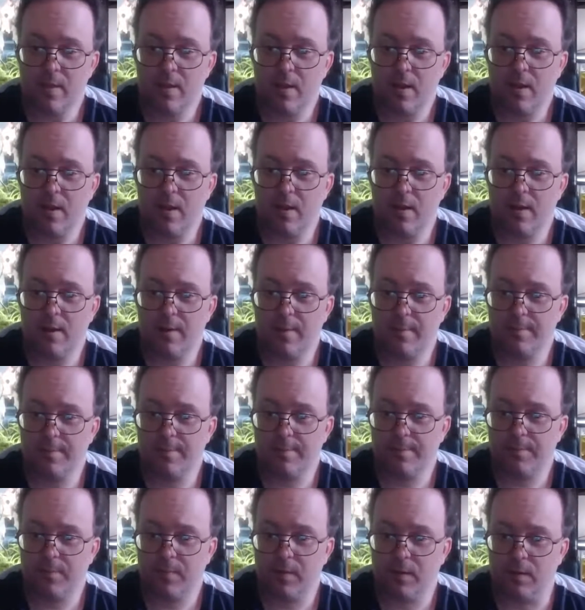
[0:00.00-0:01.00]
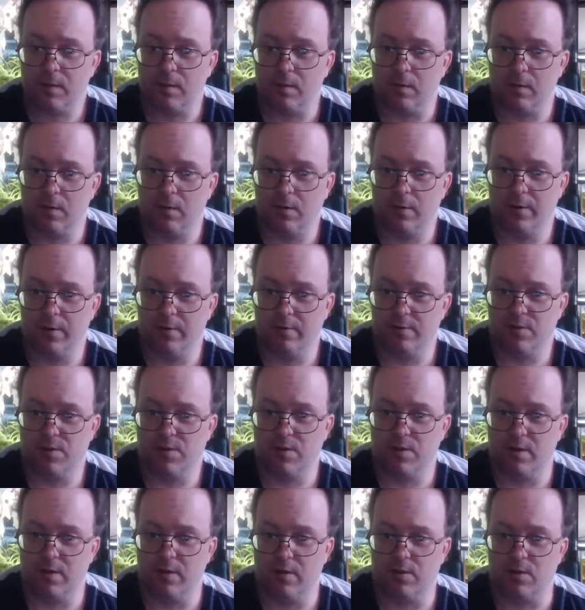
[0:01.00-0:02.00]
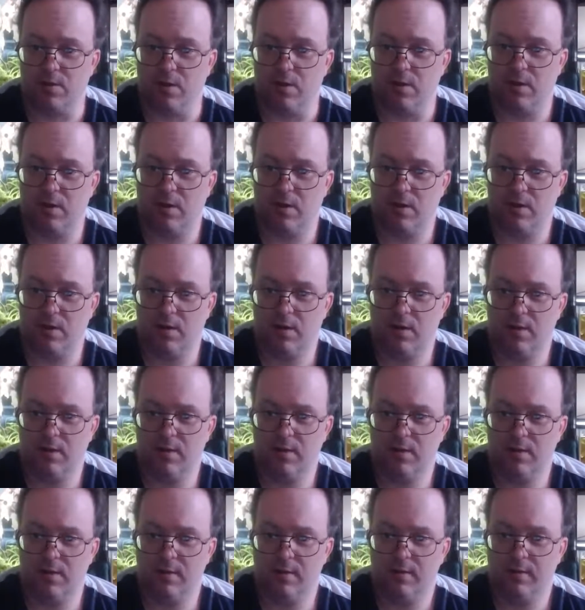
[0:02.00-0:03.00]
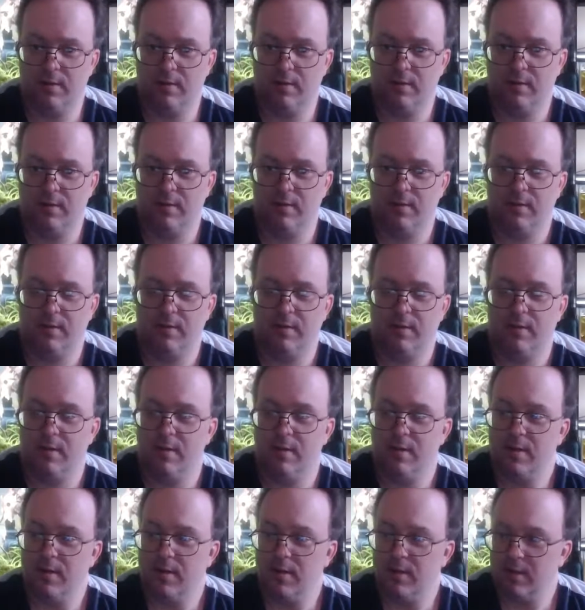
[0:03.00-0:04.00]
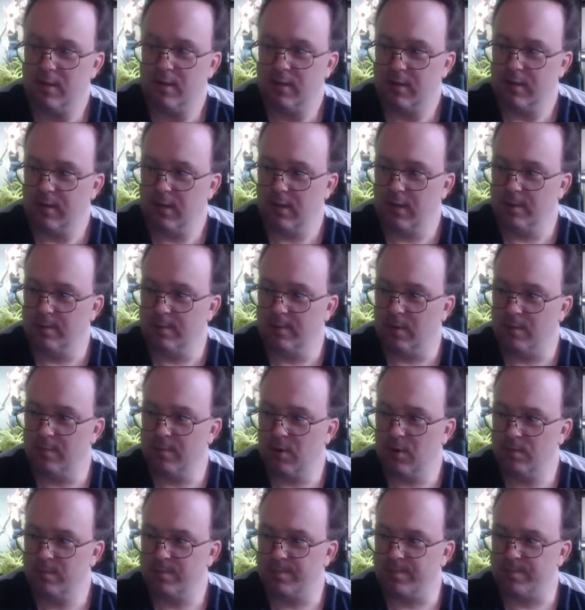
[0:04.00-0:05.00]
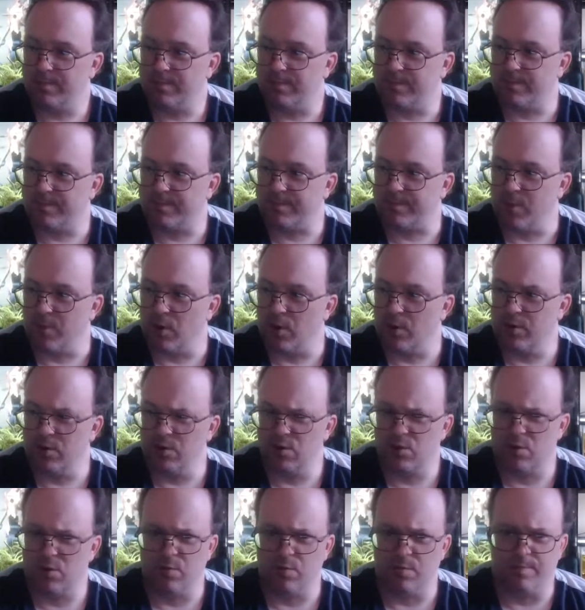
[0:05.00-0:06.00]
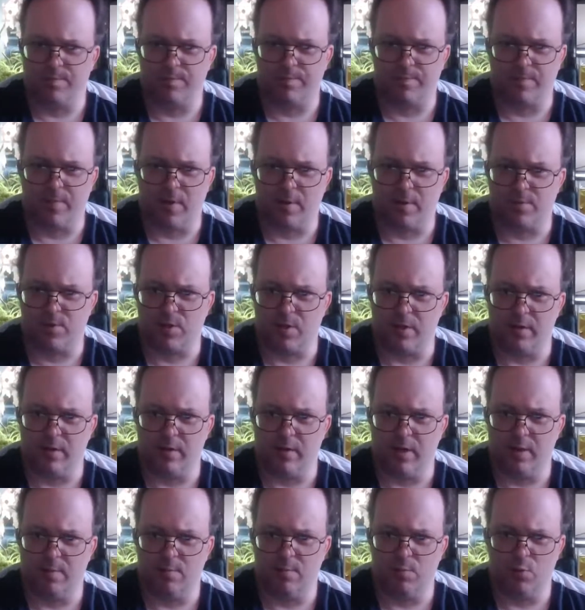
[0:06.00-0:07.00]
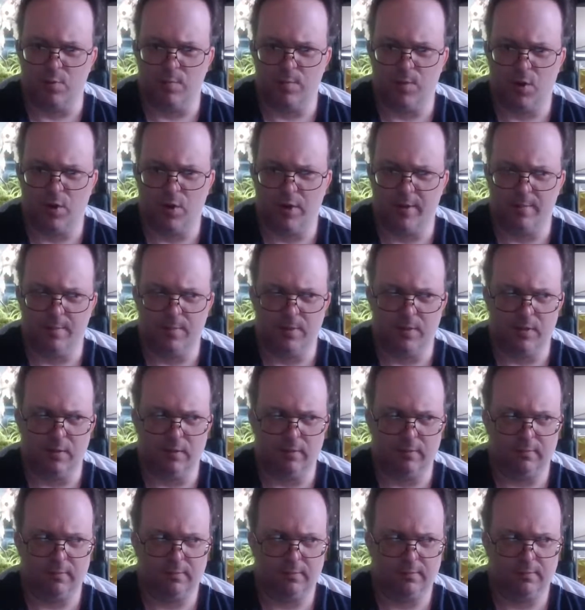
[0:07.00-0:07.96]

Got Garner Estate has got a Harley. Yeah, I used to upset the neighbours with mine, but